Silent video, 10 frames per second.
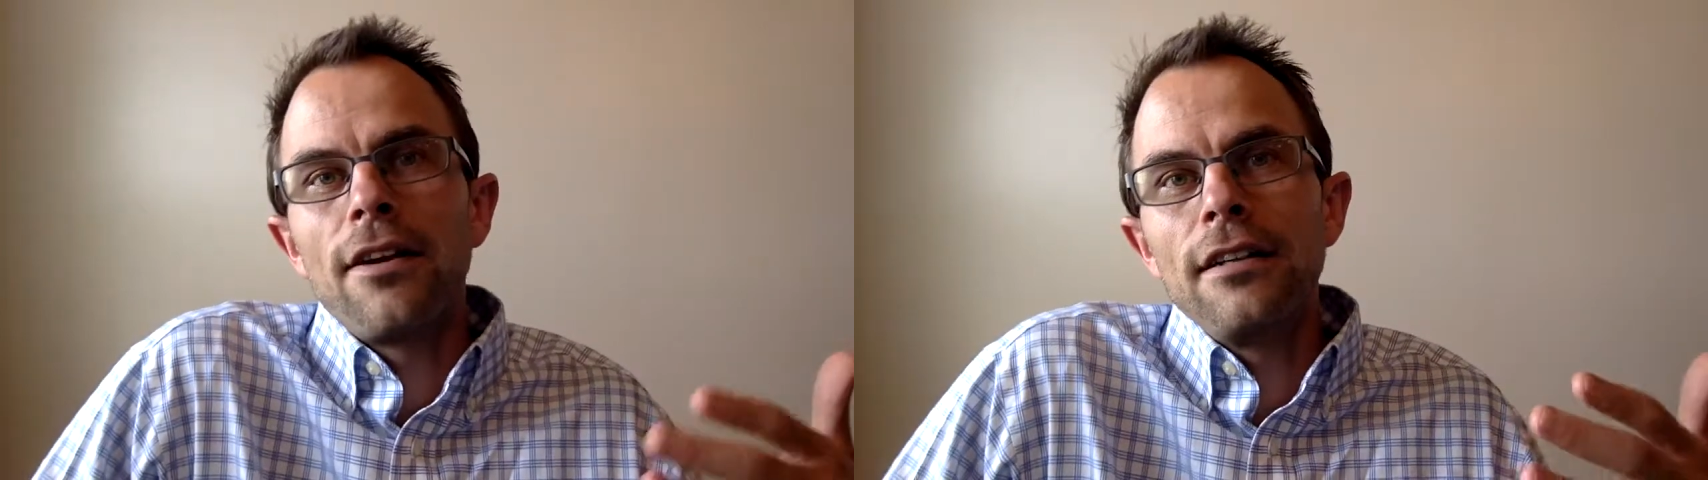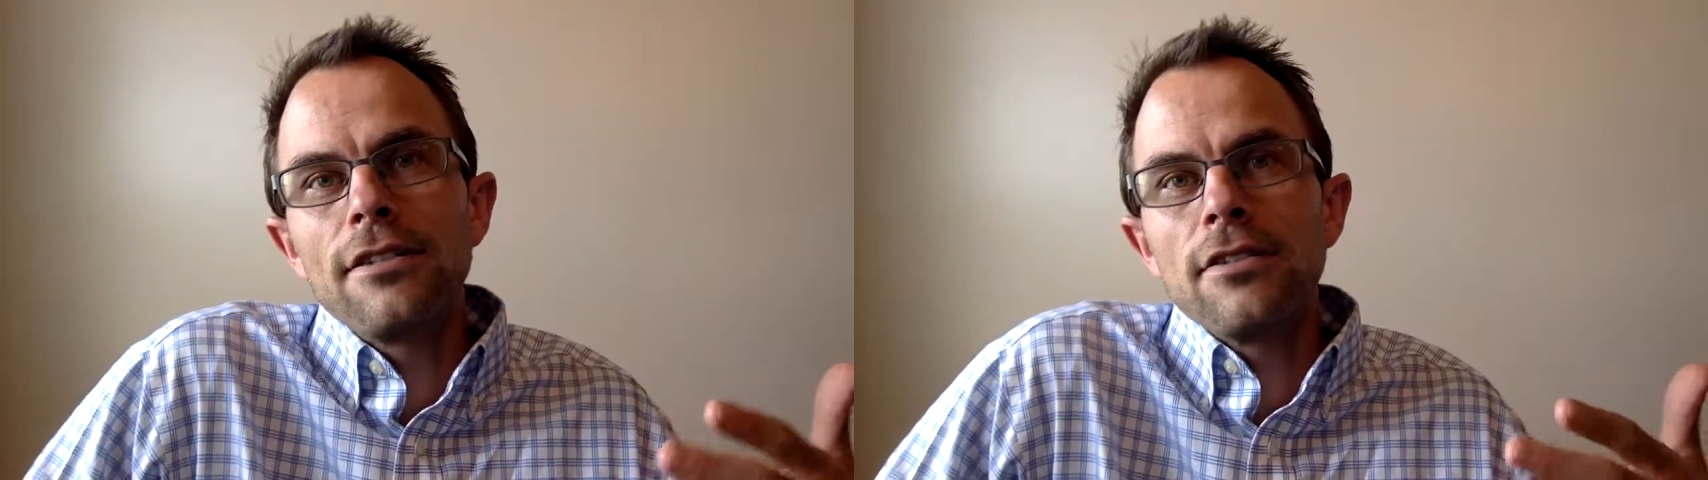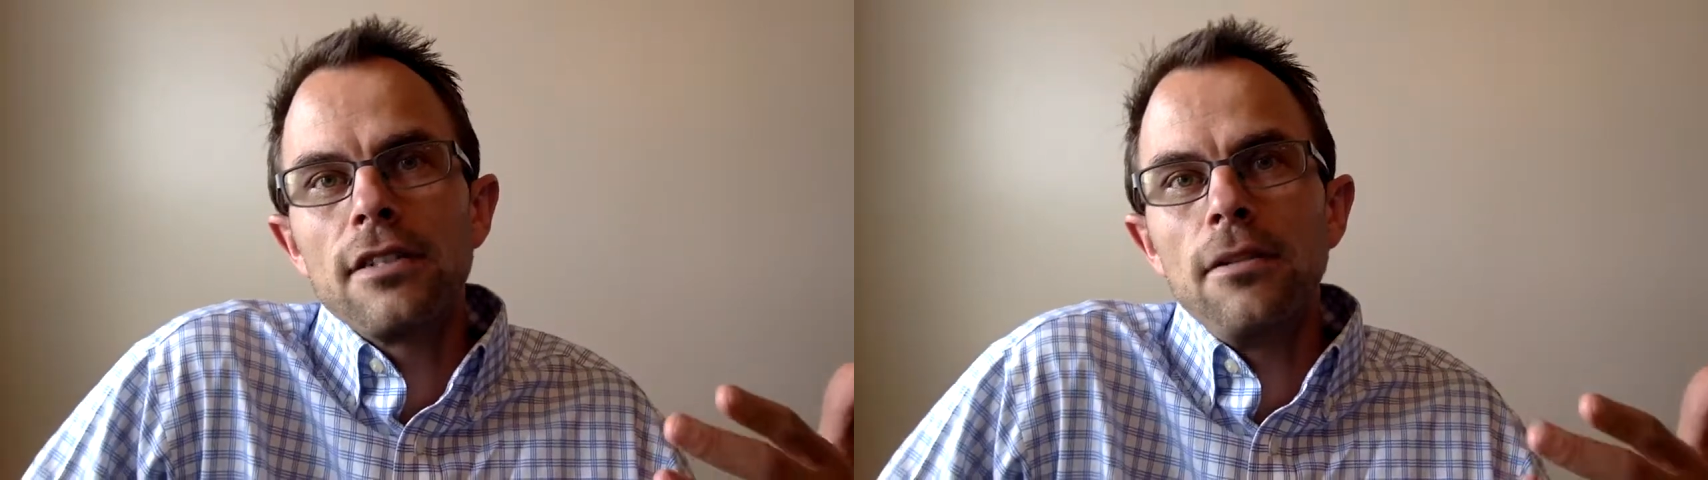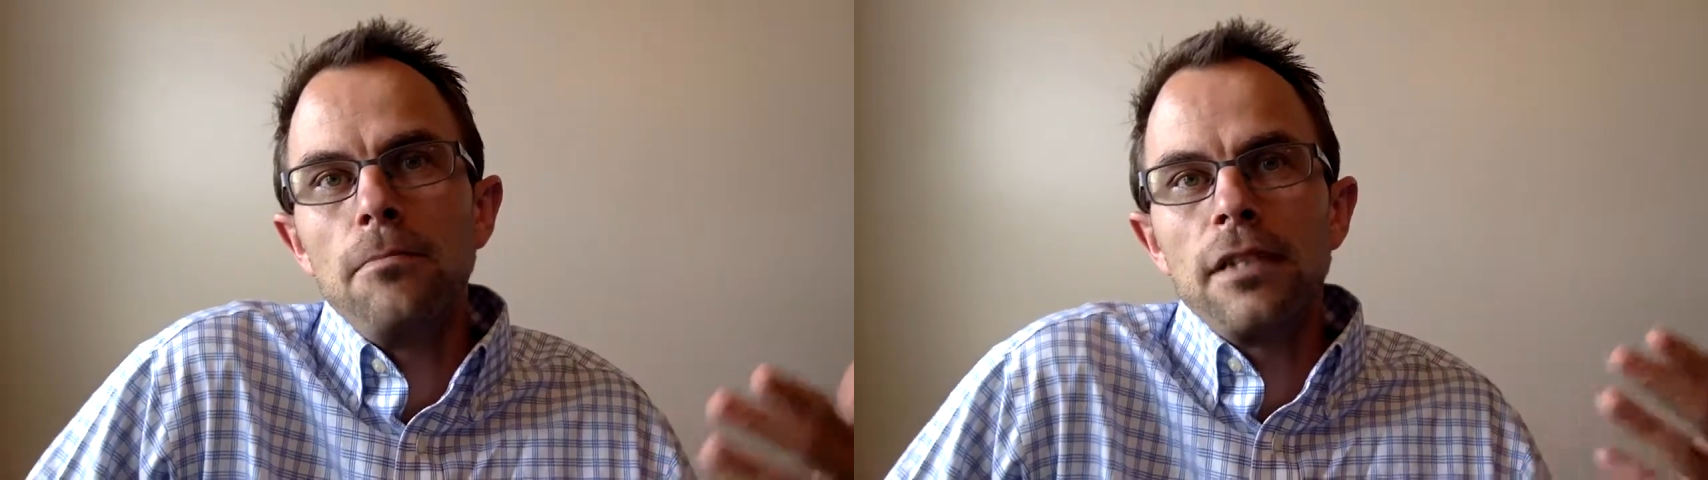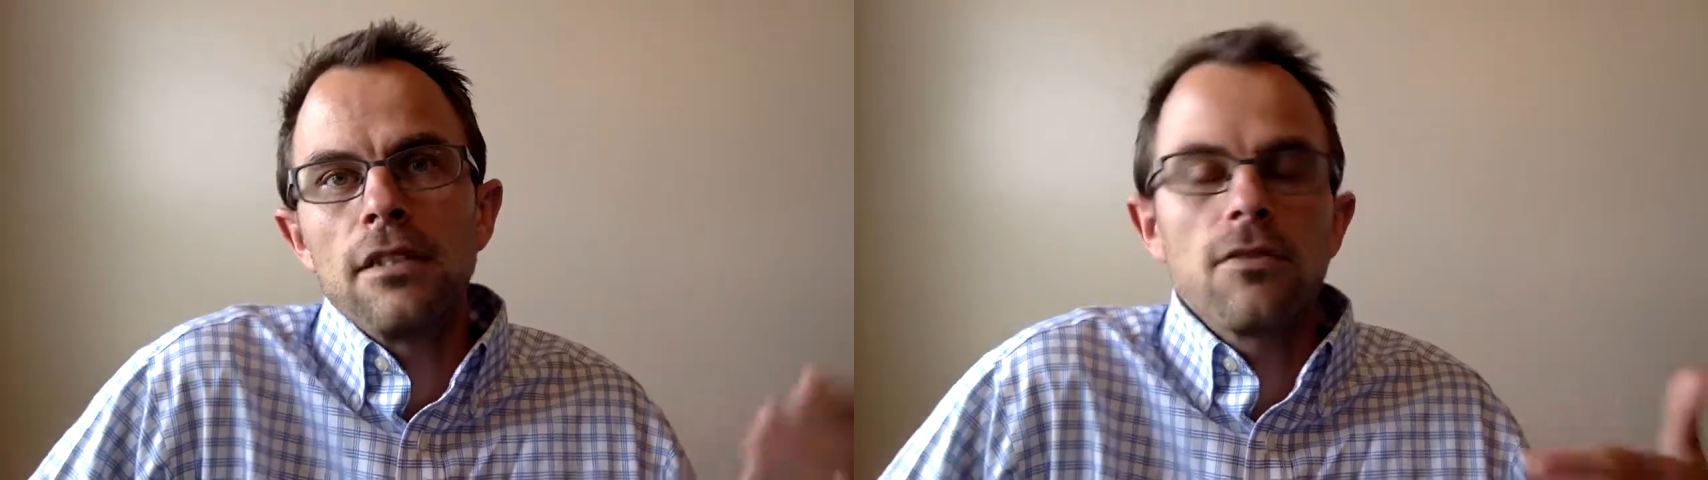are interested
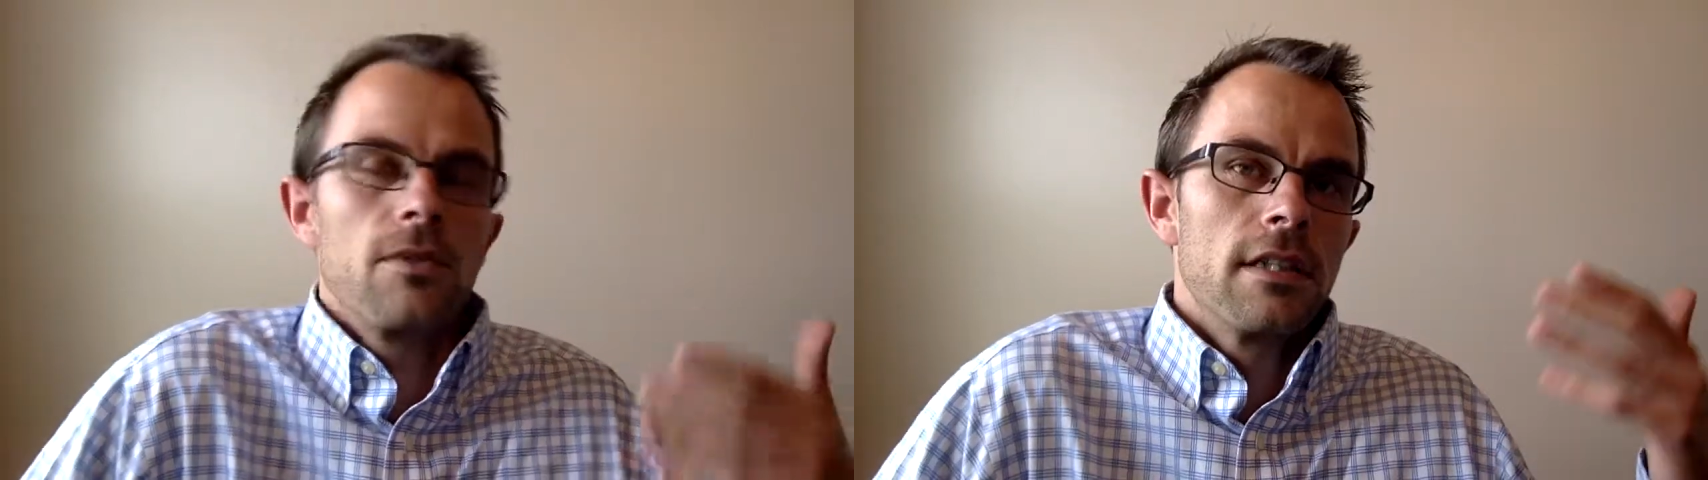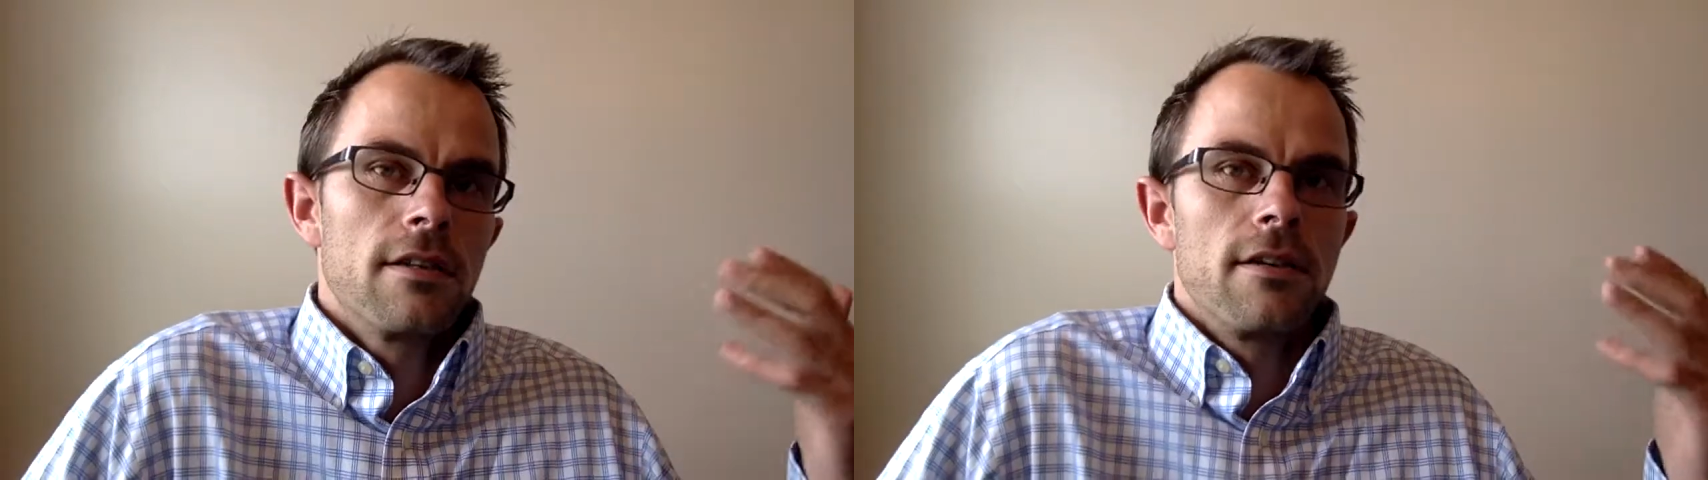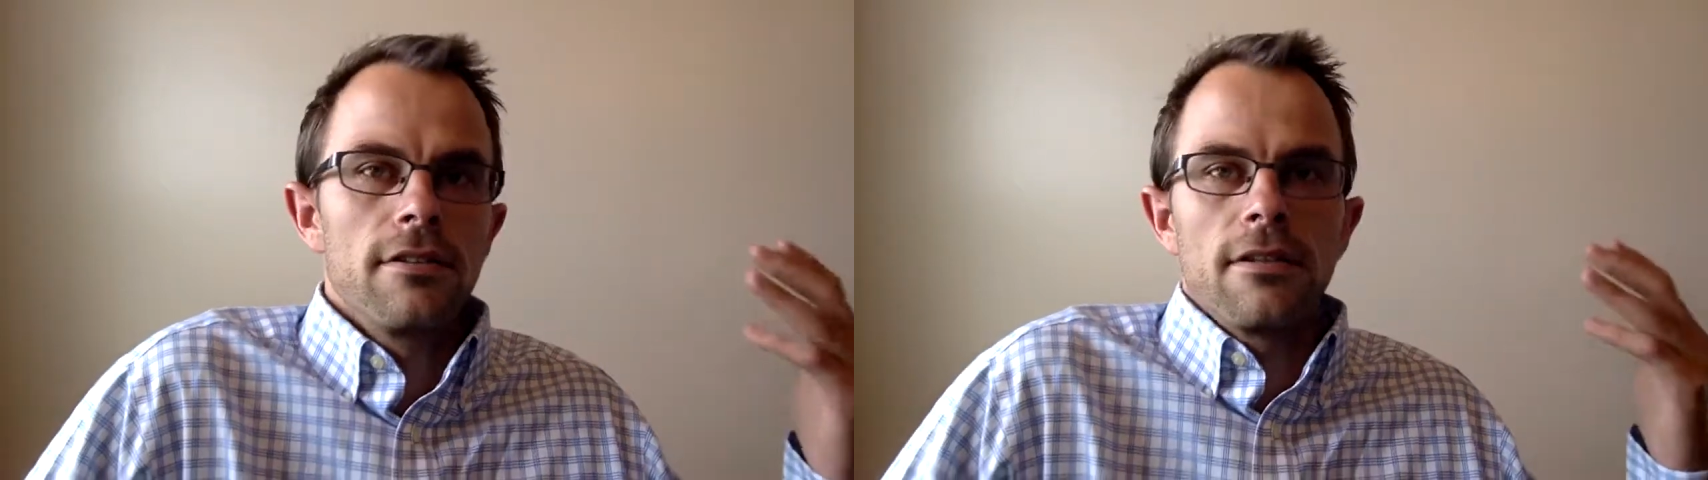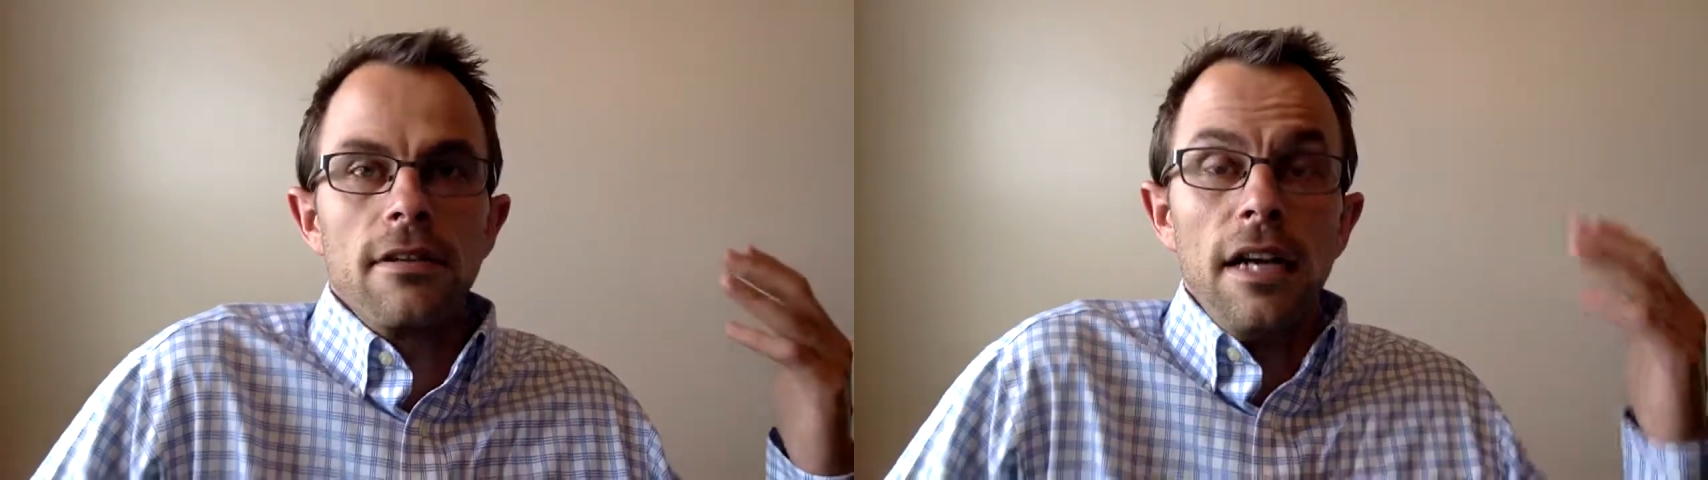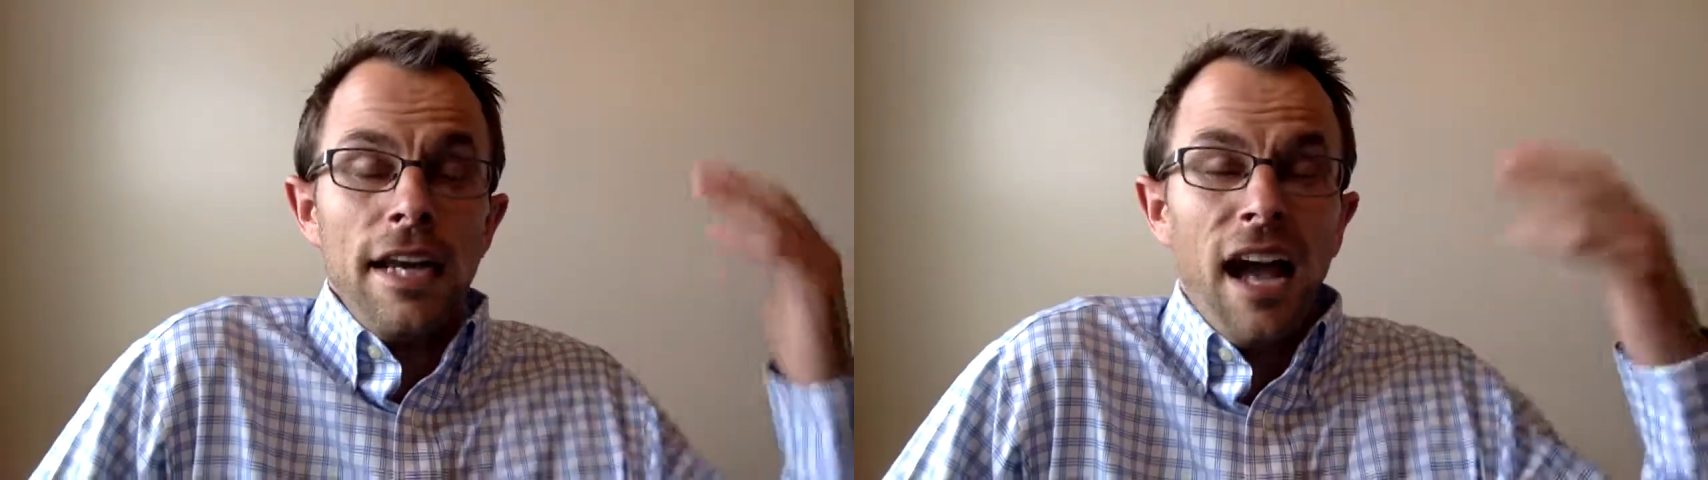in business research?